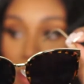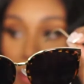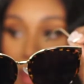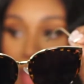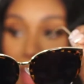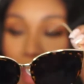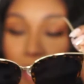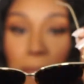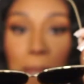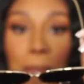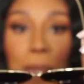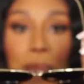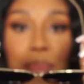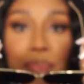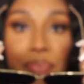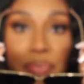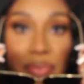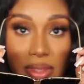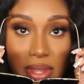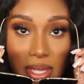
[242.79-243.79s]
okay?
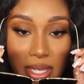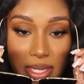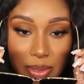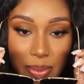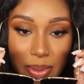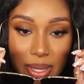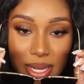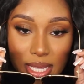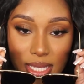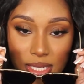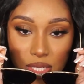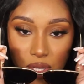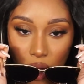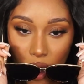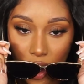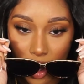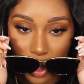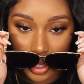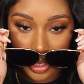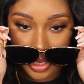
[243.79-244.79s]
This one is
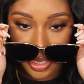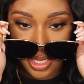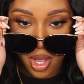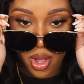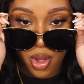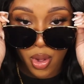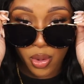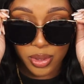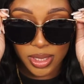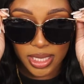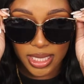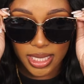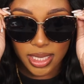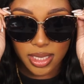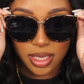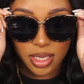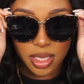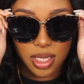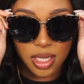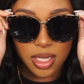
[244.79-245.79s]
called
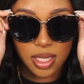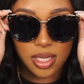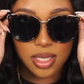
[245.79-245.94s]
Olene.